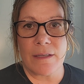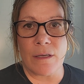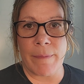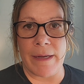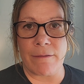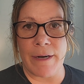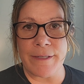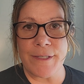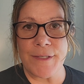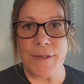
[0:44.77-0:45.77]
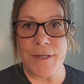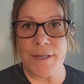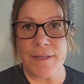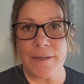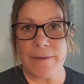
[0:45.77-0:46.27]
You might
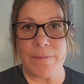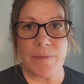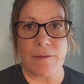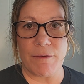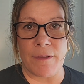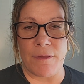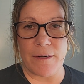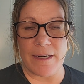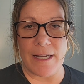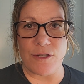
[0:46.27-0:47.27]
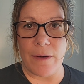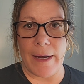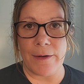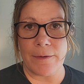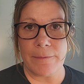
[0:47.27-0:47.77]
register for the 30-day
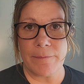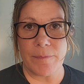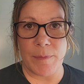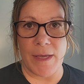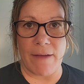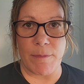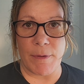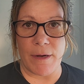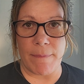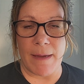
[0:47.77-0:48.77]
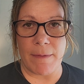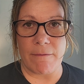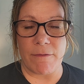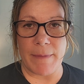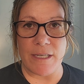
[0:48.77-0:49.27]
trial, but you have to put your payment
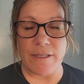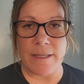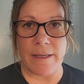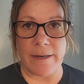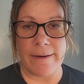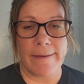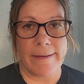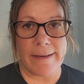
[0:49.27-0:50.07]
information in there.